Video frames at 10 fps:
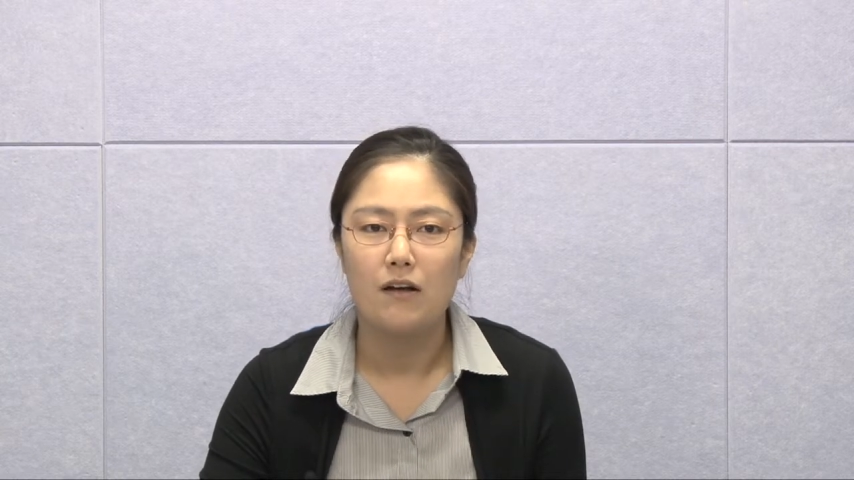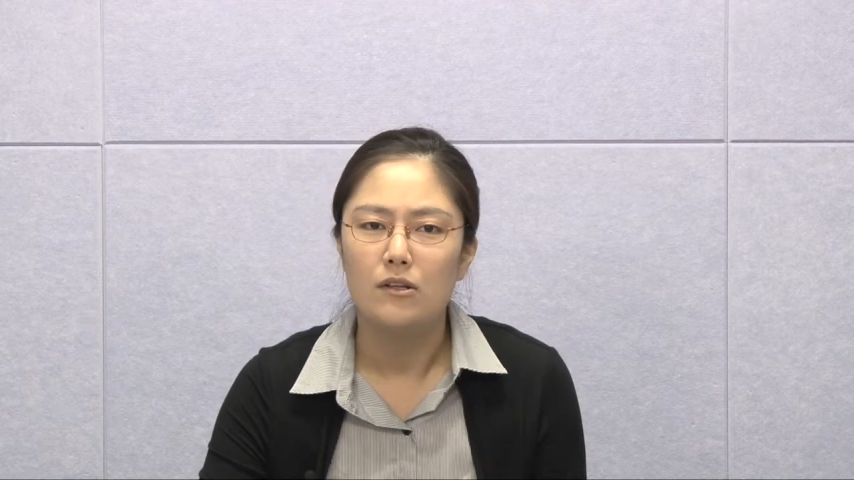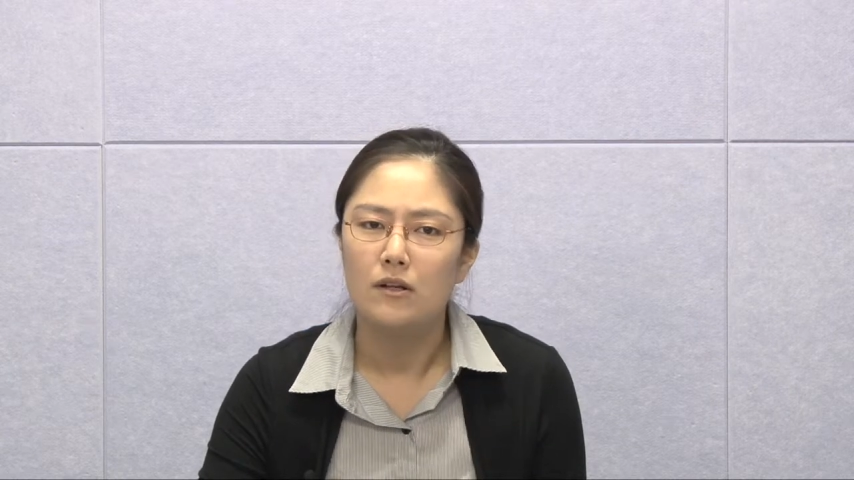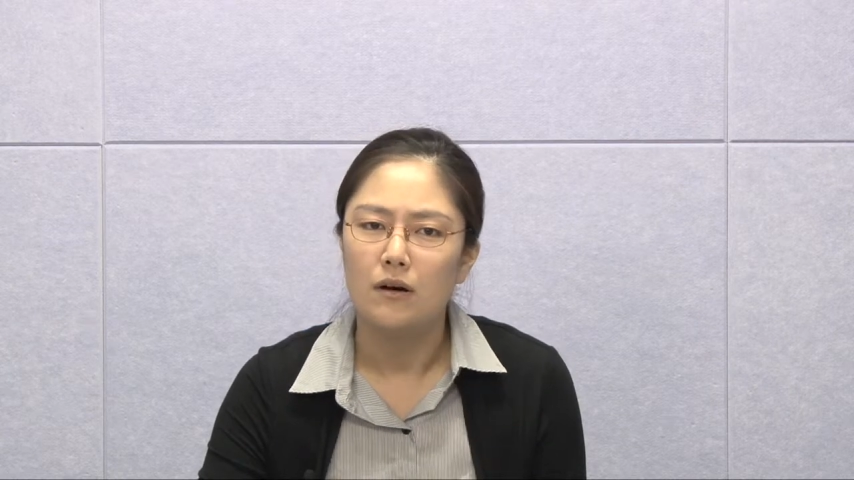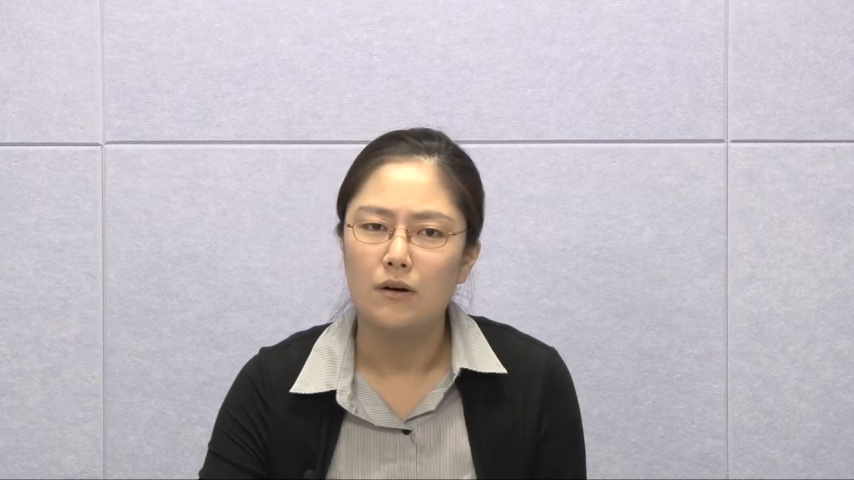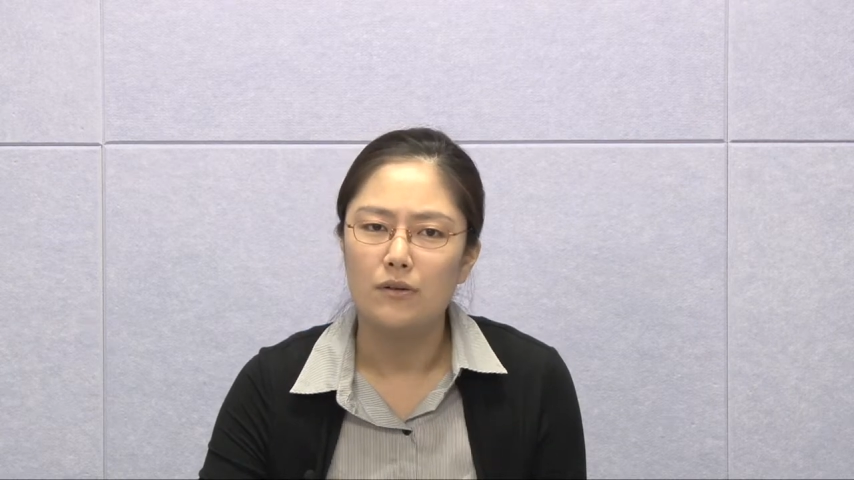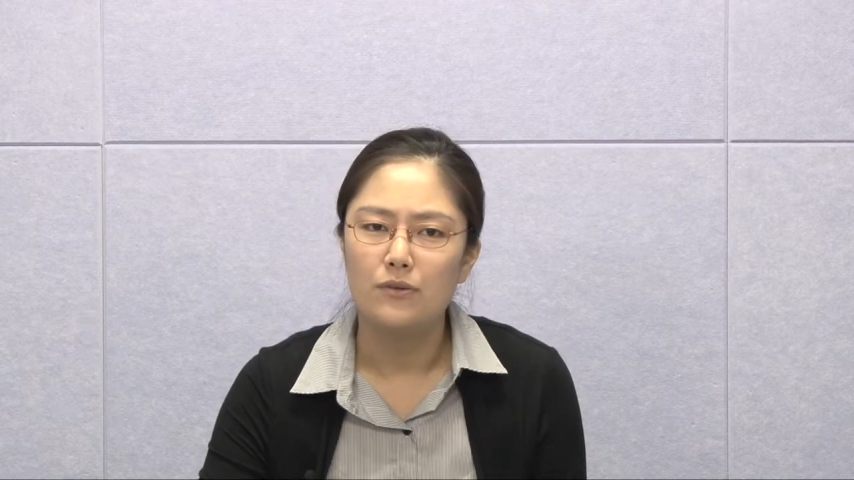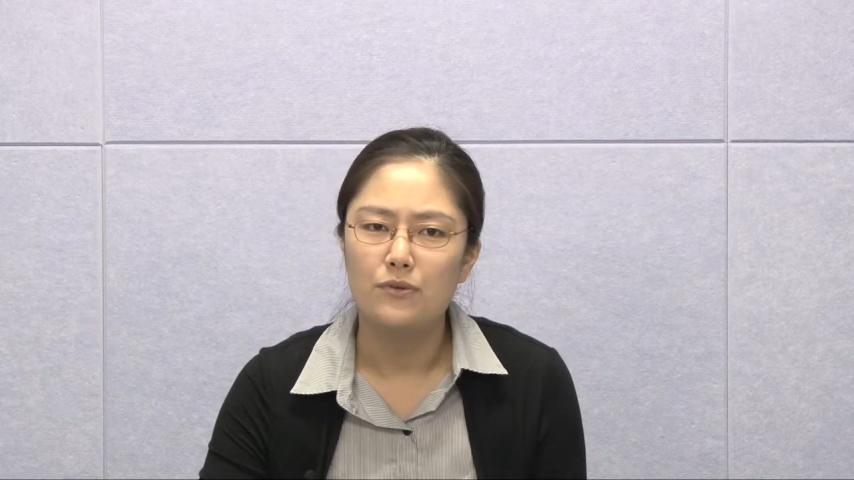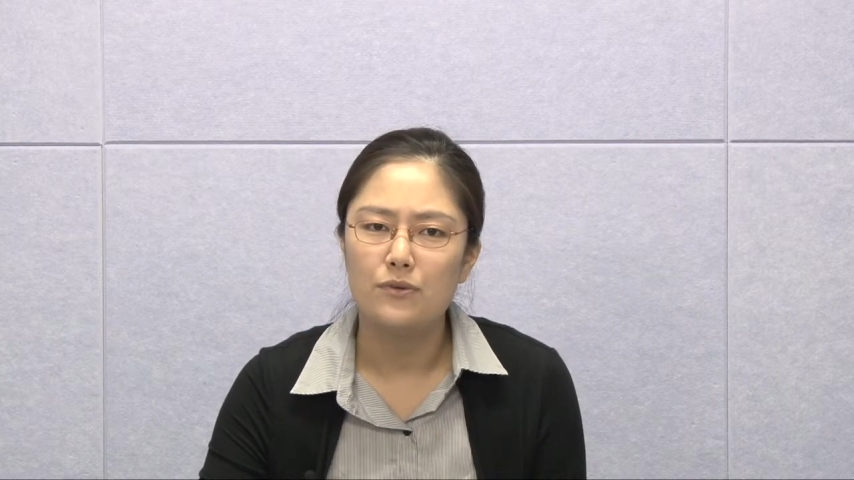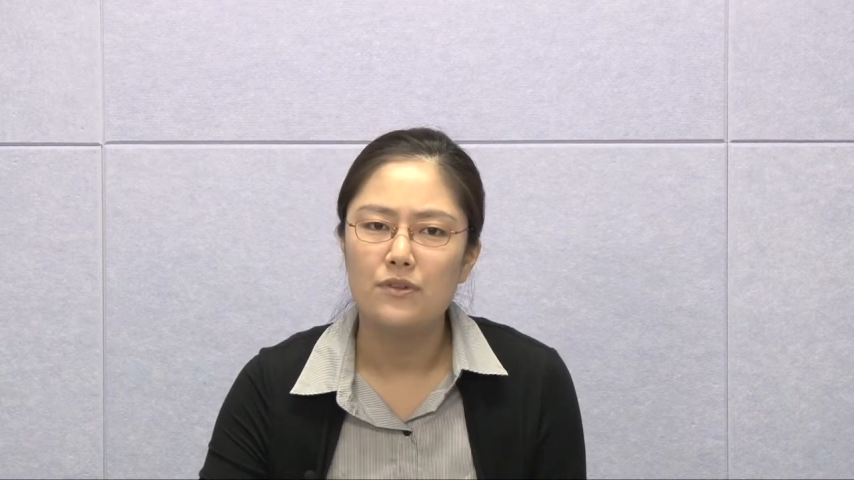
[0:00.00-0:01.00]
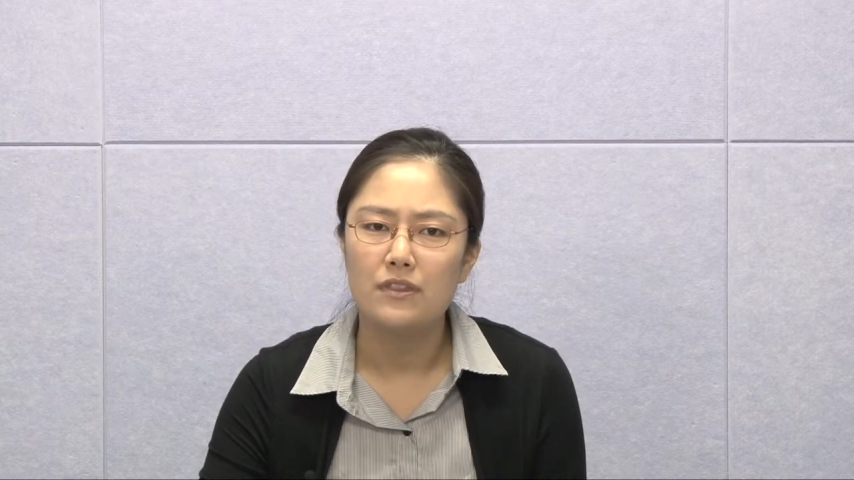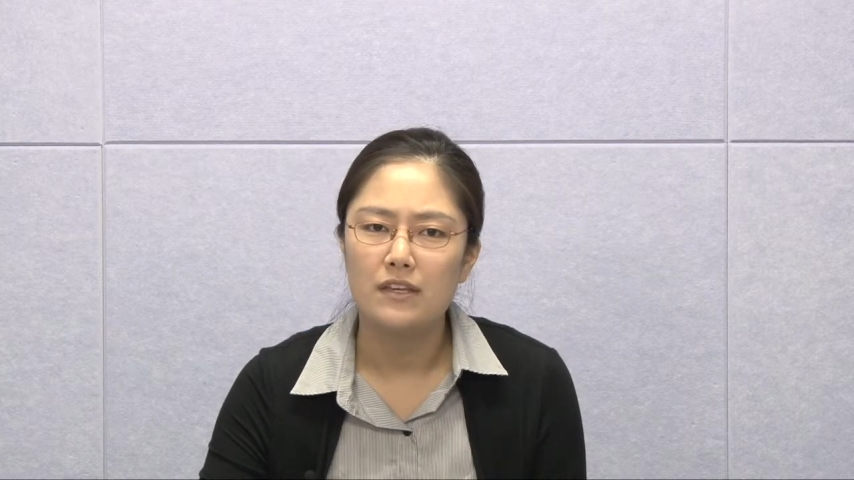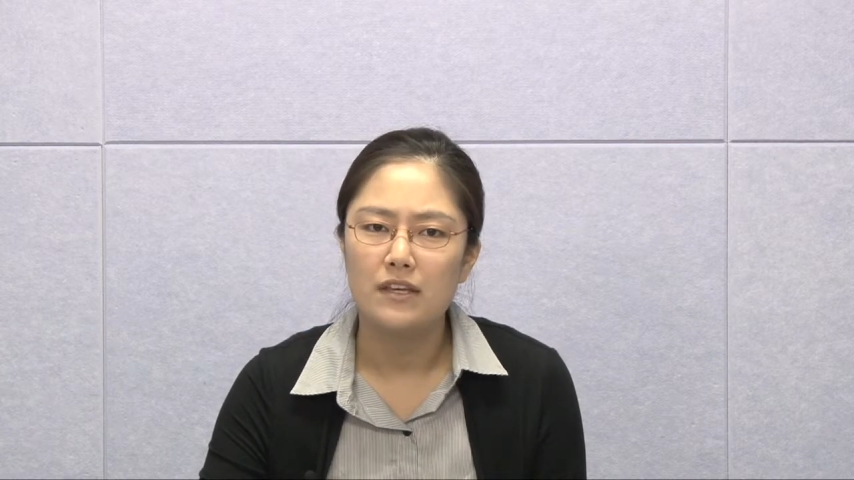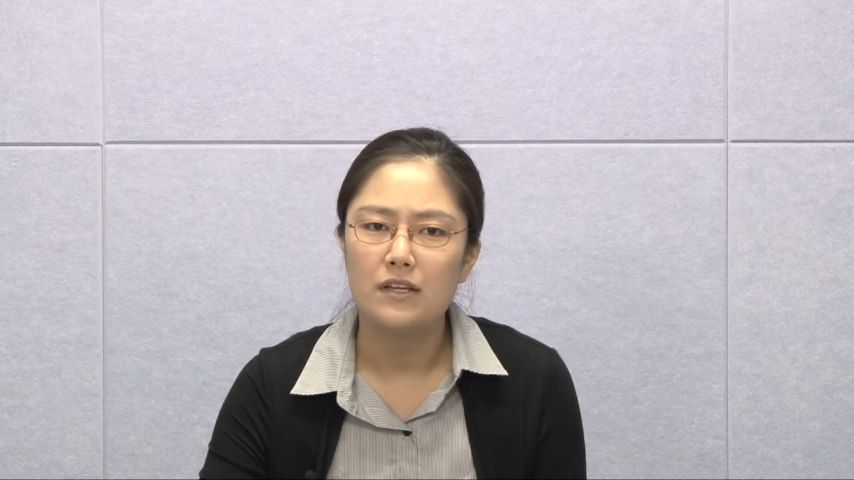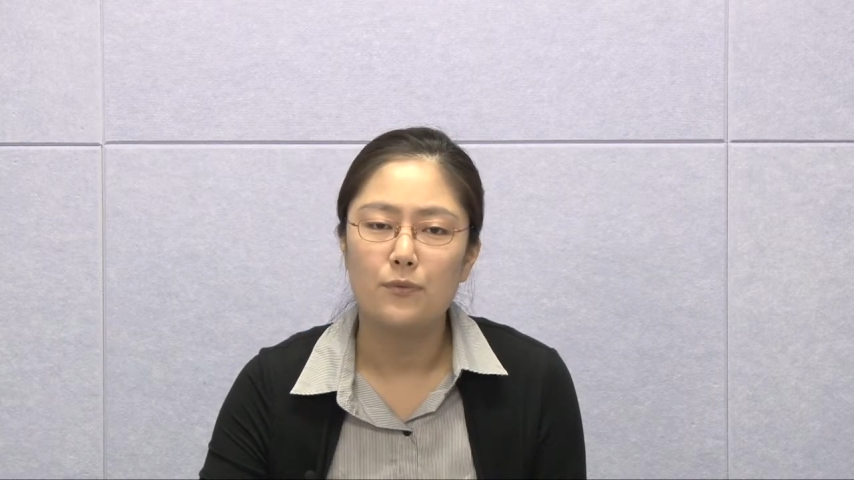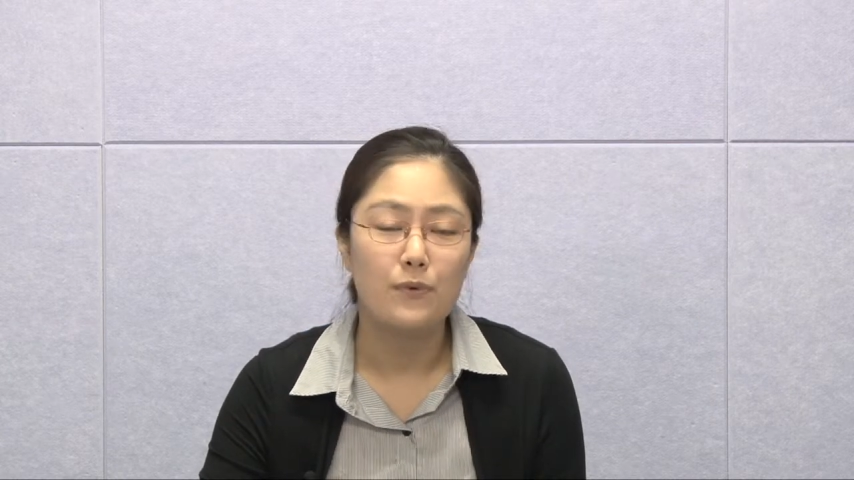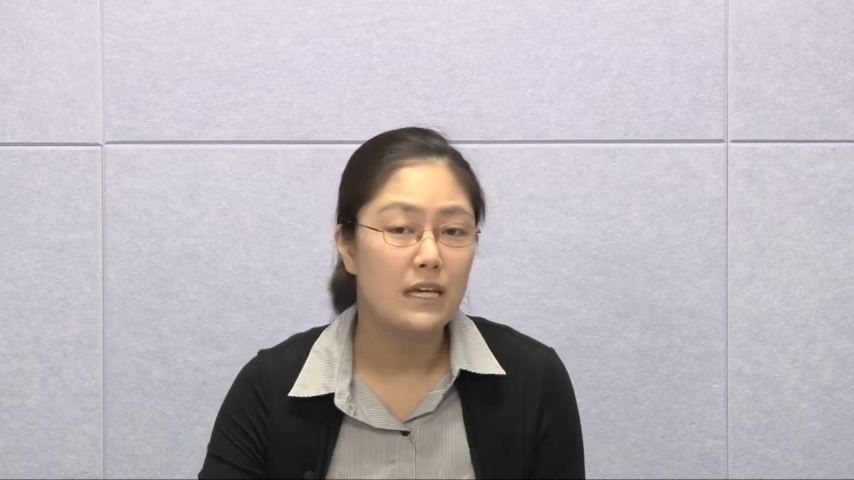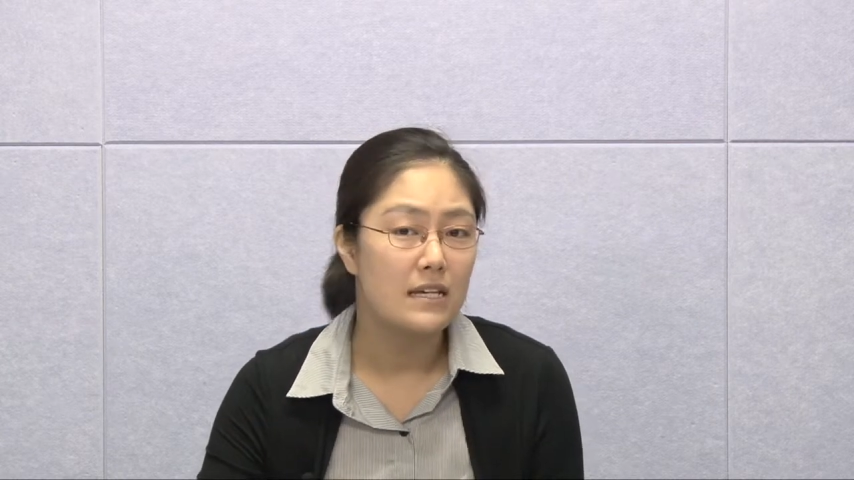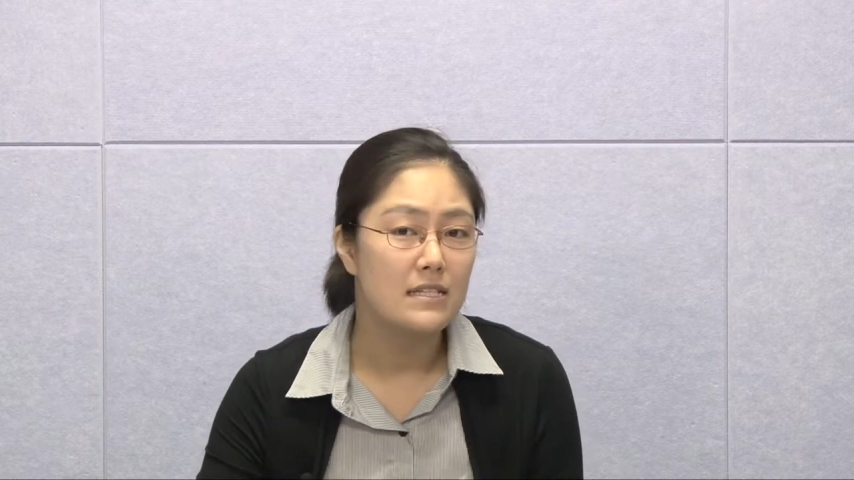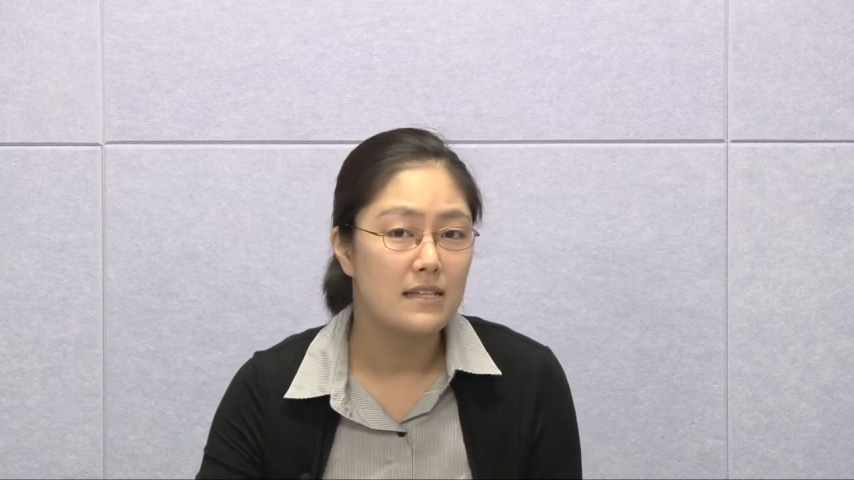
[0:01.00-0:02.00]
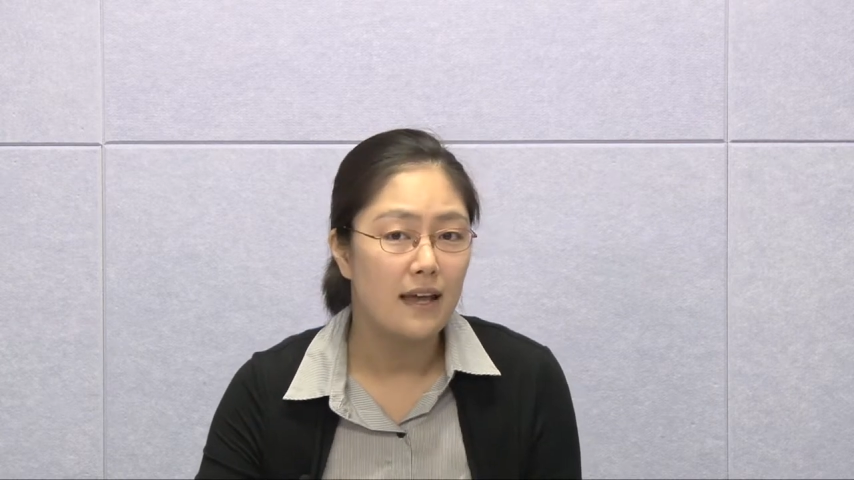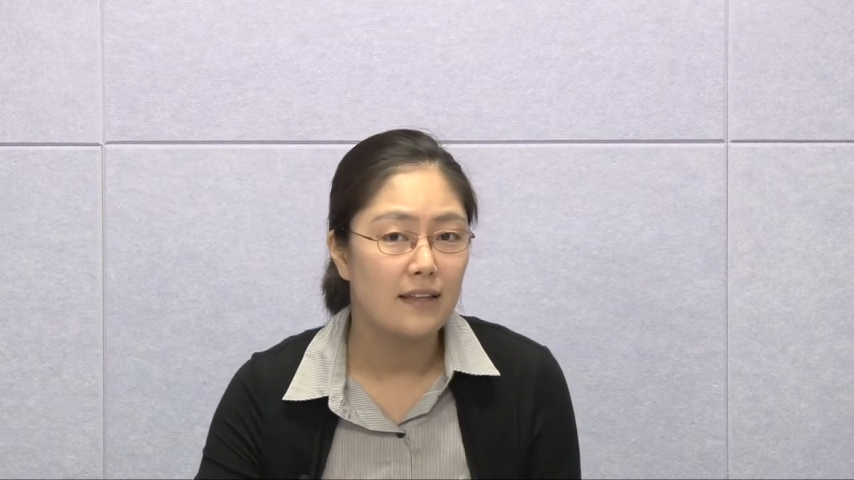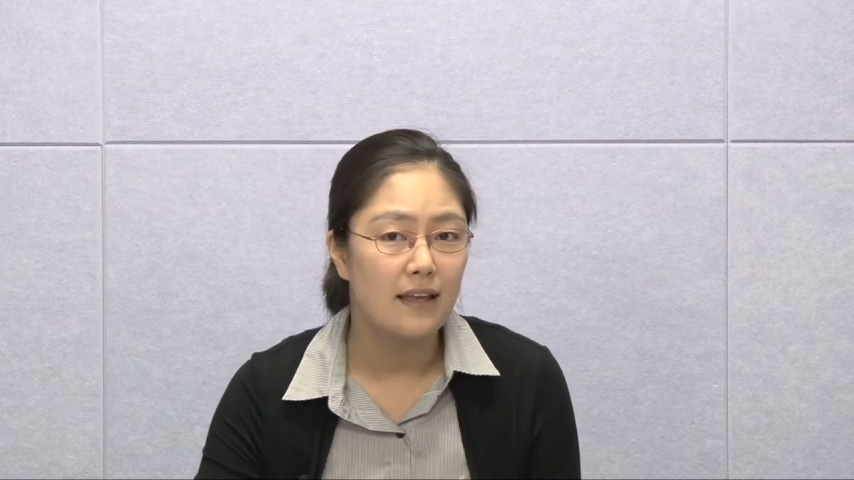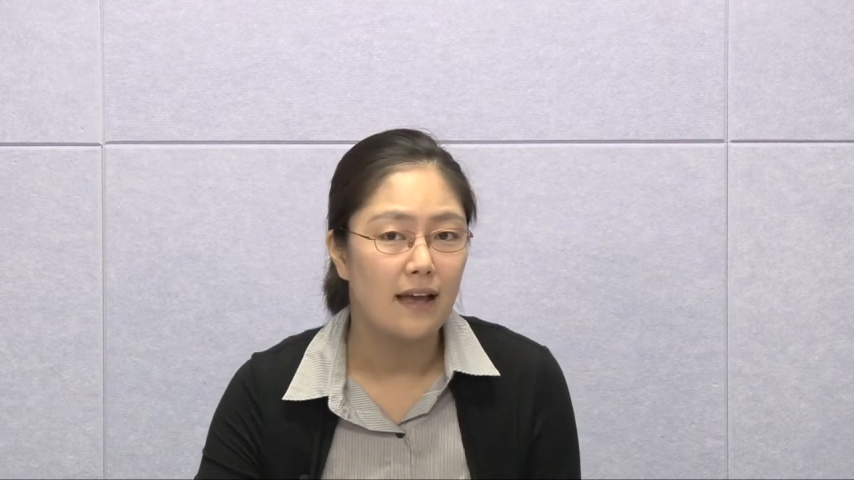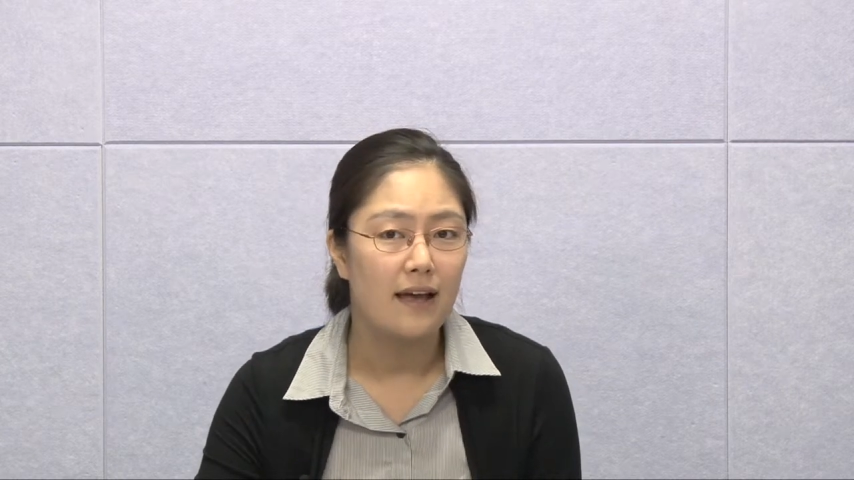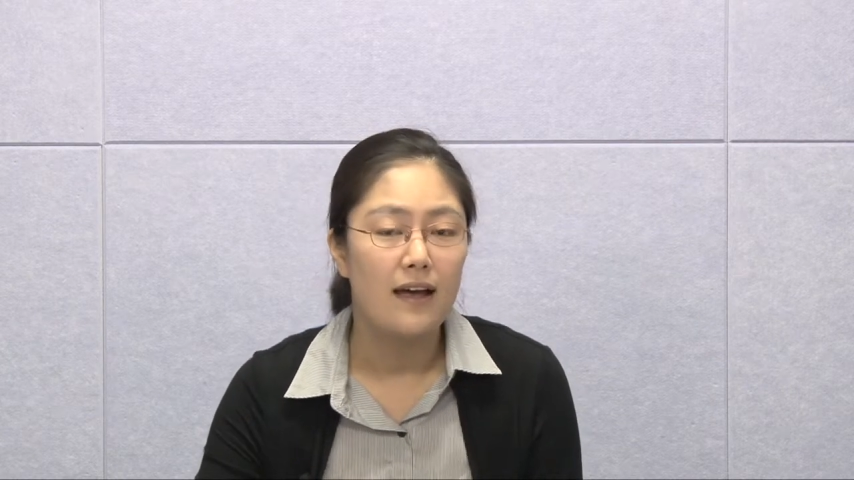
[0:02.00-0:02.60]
Do you think we can say that